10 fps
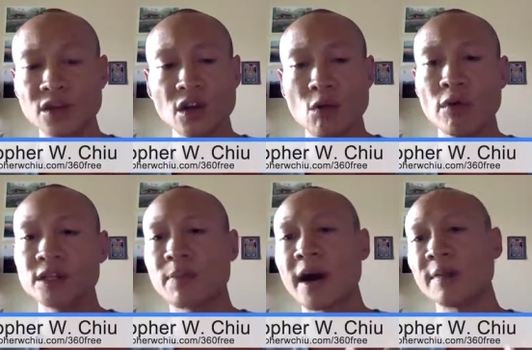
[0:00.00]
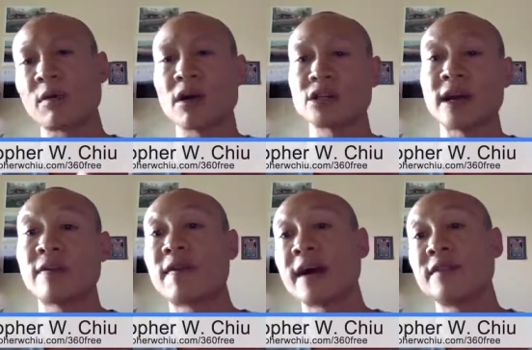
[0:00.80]
you know, which body parts. So I
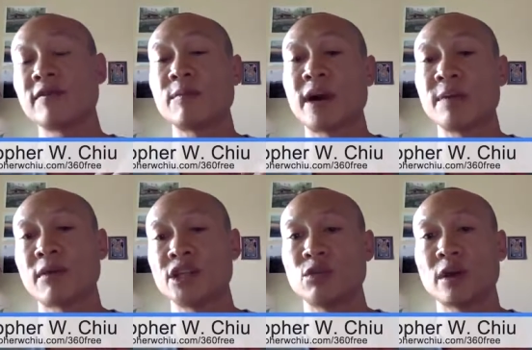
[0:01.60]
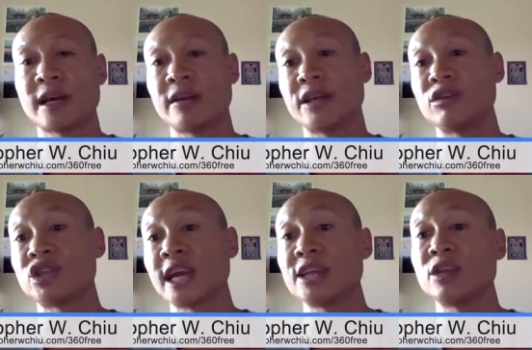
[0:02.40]
have five different body parts you work at, like your
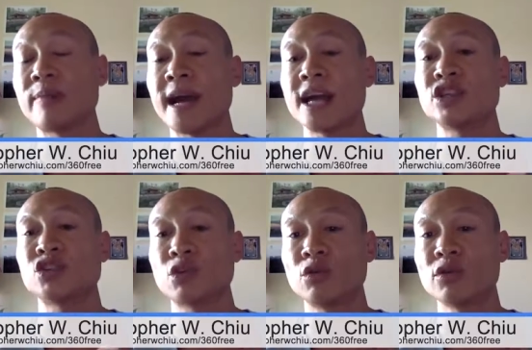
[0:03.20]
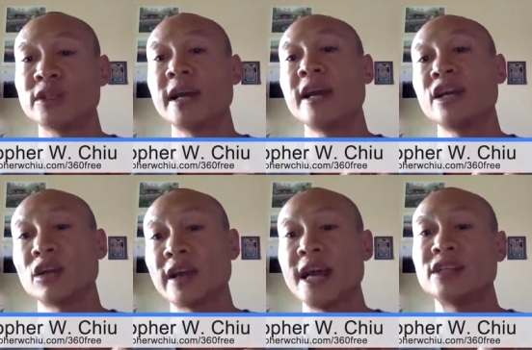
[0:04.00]
chest, your back, your shoulders,
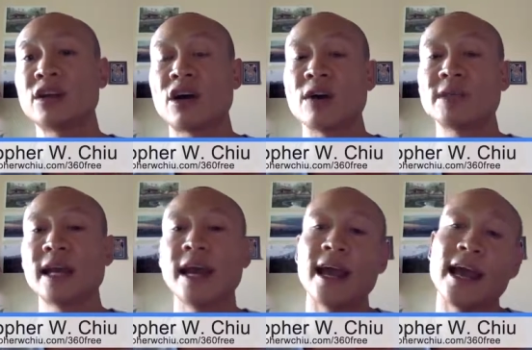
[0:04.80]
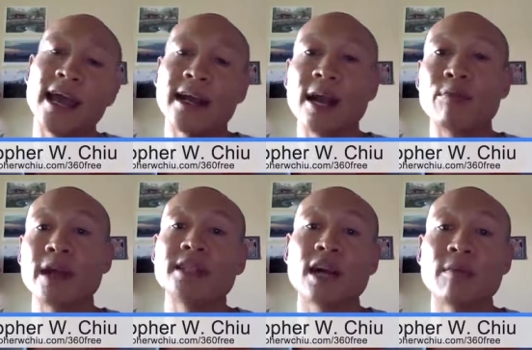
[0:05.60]
your legs, your arms. And I
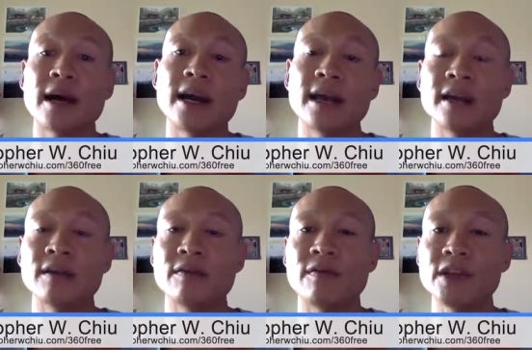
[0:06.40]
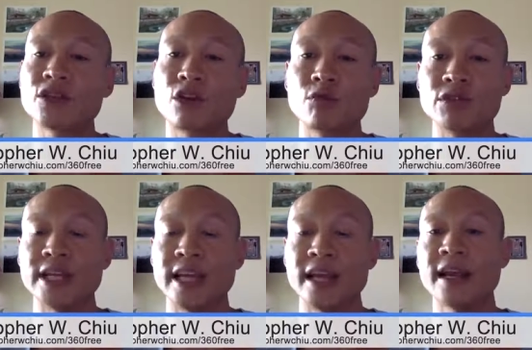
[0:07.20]
break down my physical
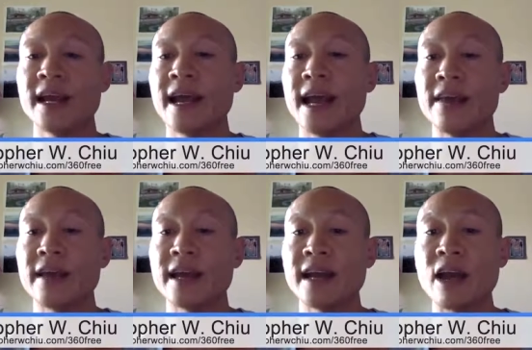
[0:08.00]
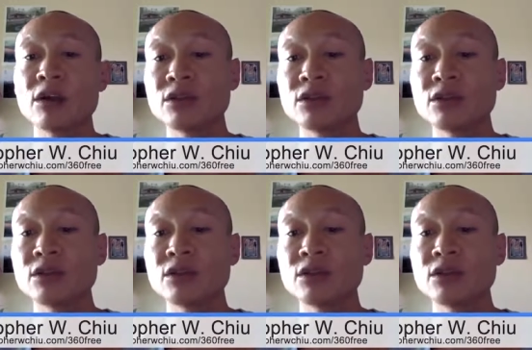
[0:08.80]
routine. And then I